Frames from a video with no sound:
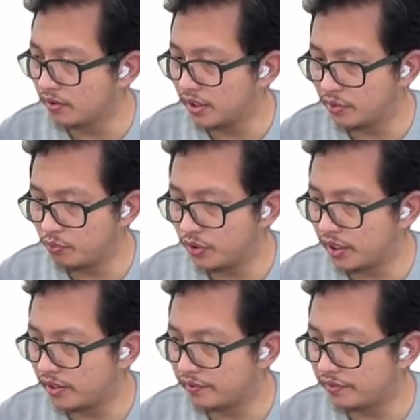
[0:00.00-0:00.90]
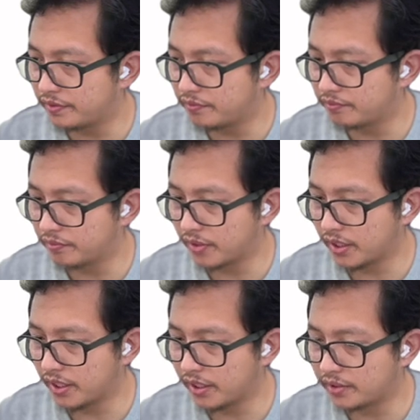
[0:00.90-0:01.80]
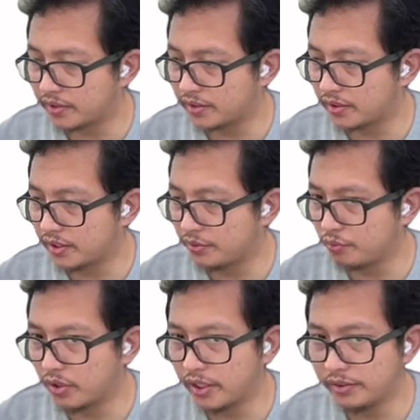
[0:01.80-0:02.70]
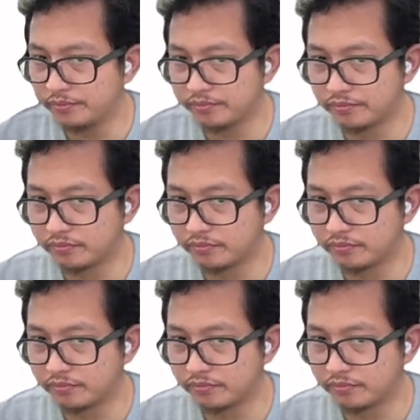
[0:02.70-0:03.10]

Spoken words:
then we have x and y.